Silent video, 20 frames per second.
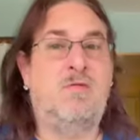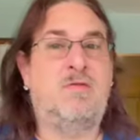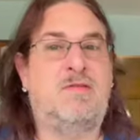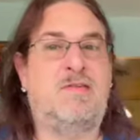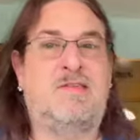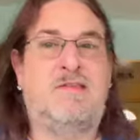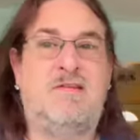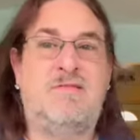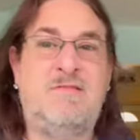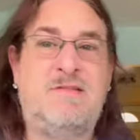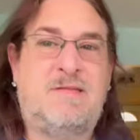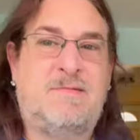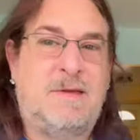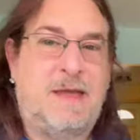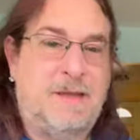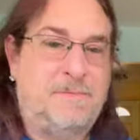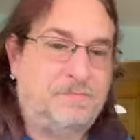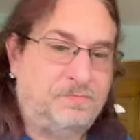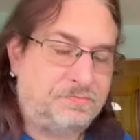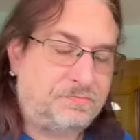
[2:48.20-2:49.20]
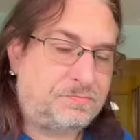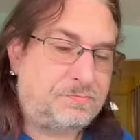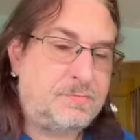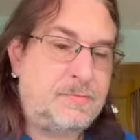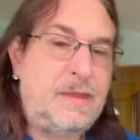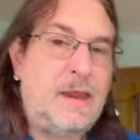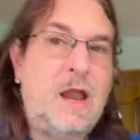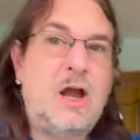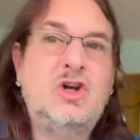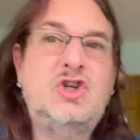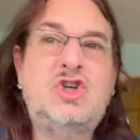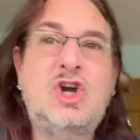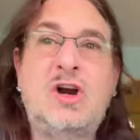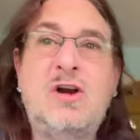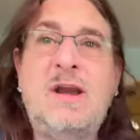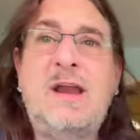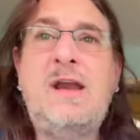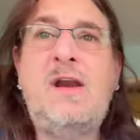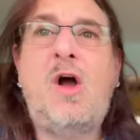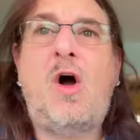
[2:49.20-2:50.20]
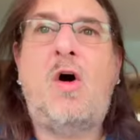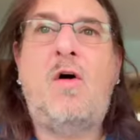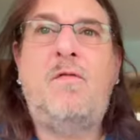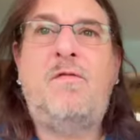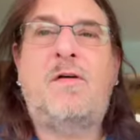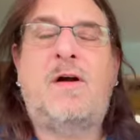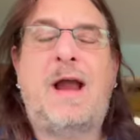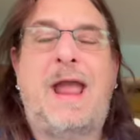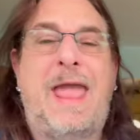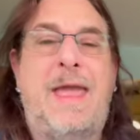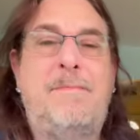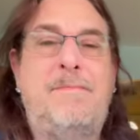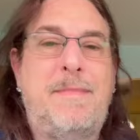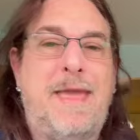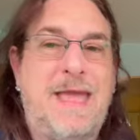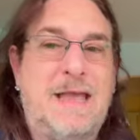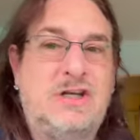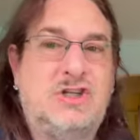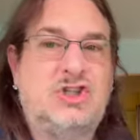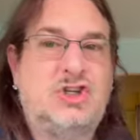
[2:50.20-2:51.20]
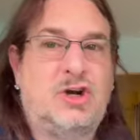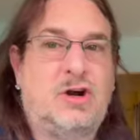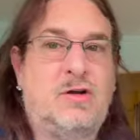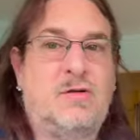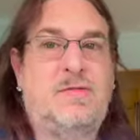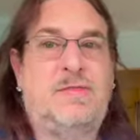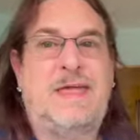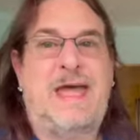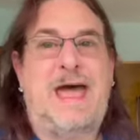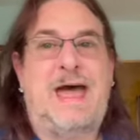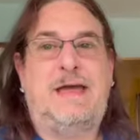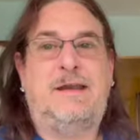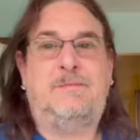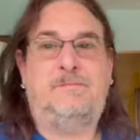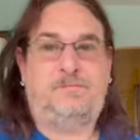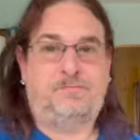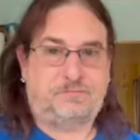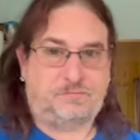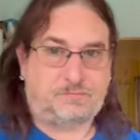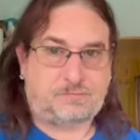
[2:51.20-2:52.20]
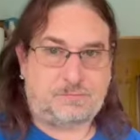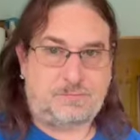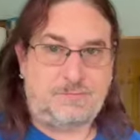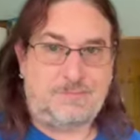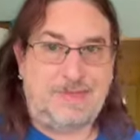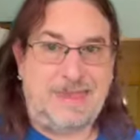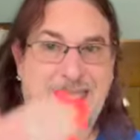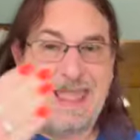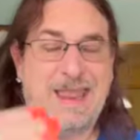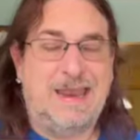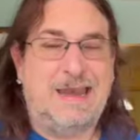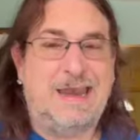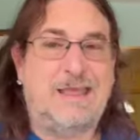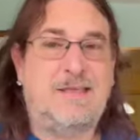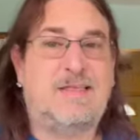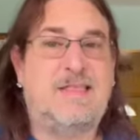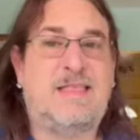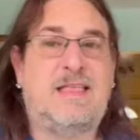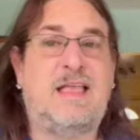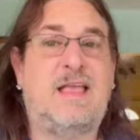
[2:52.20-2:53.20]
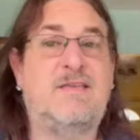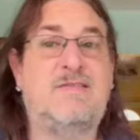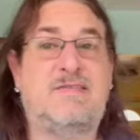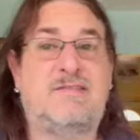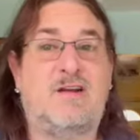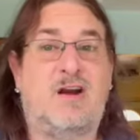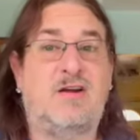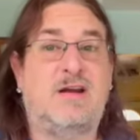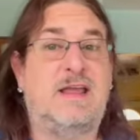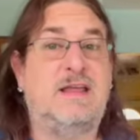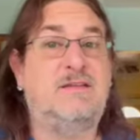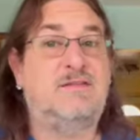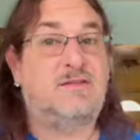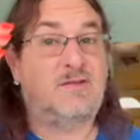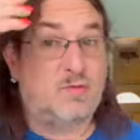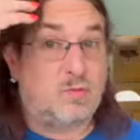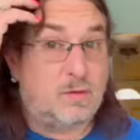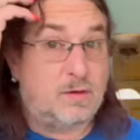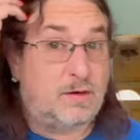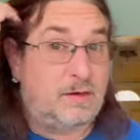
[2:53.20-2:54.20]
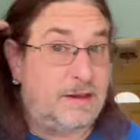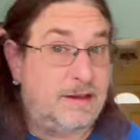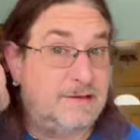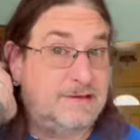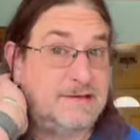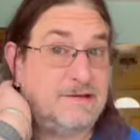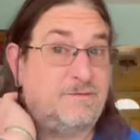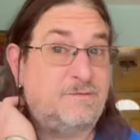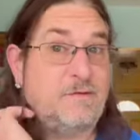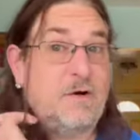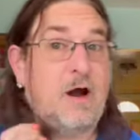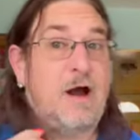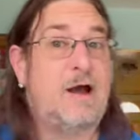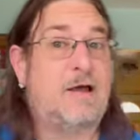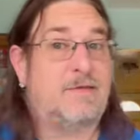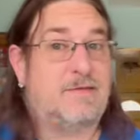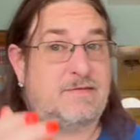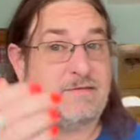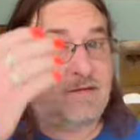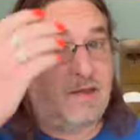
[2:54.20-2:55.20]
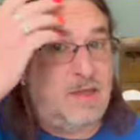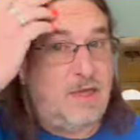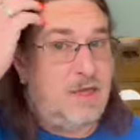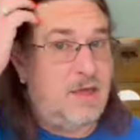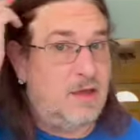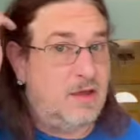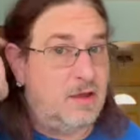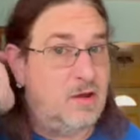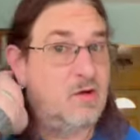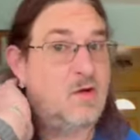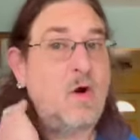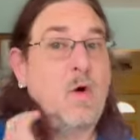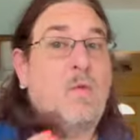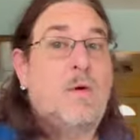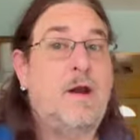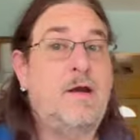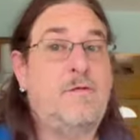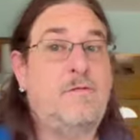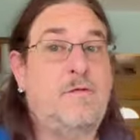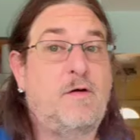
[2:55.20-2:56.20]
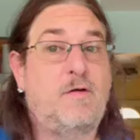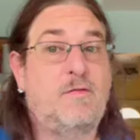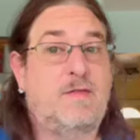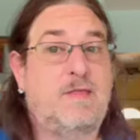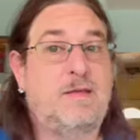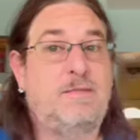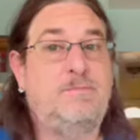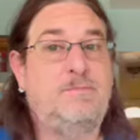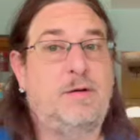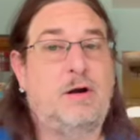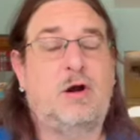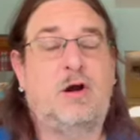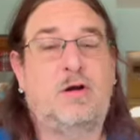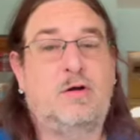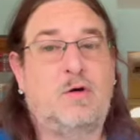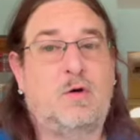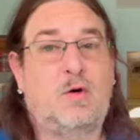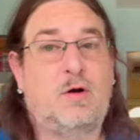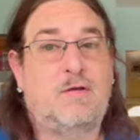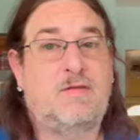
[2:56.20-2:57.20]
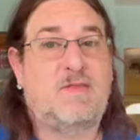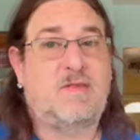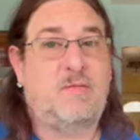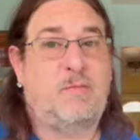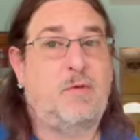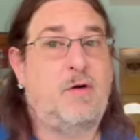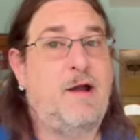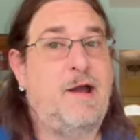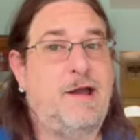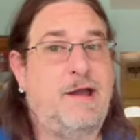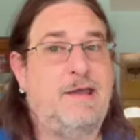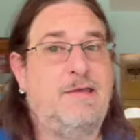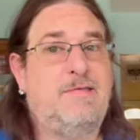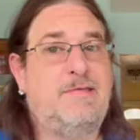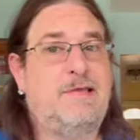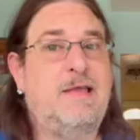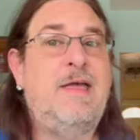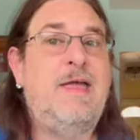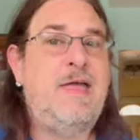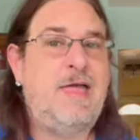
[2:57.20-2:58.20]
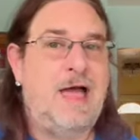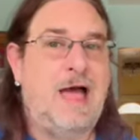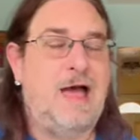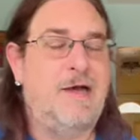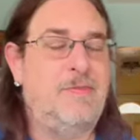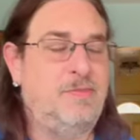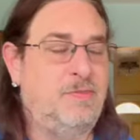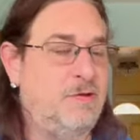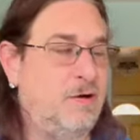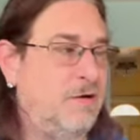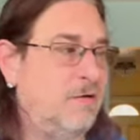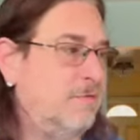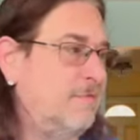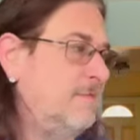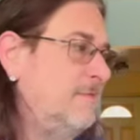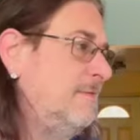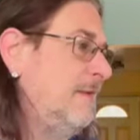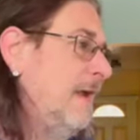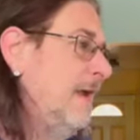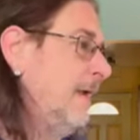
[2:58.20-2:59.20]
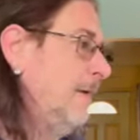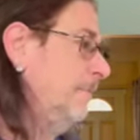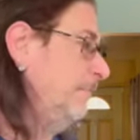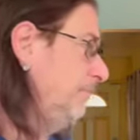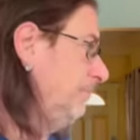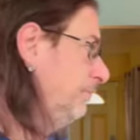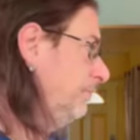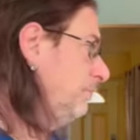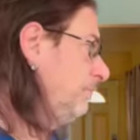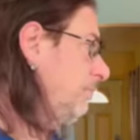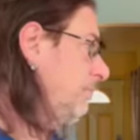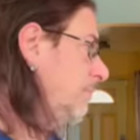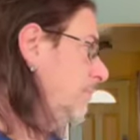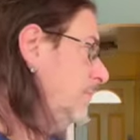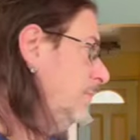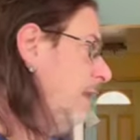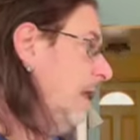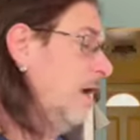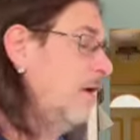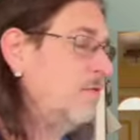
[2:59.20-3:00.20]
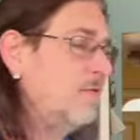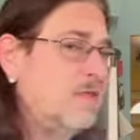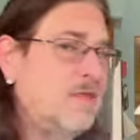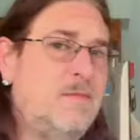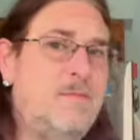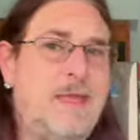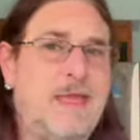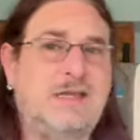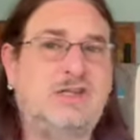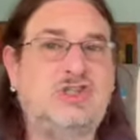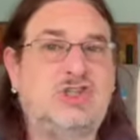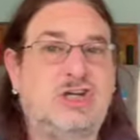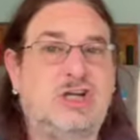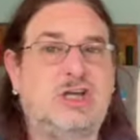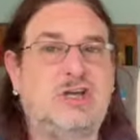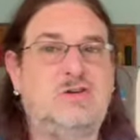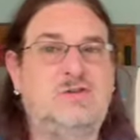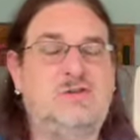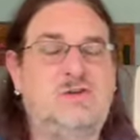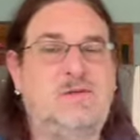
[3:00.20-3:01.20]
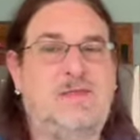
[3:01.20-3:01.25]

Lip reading: excuse me. Turn it over and make sure that it is starting to really defrost. You don't want a frozen bird or a surprise on Thursday. So make sure you do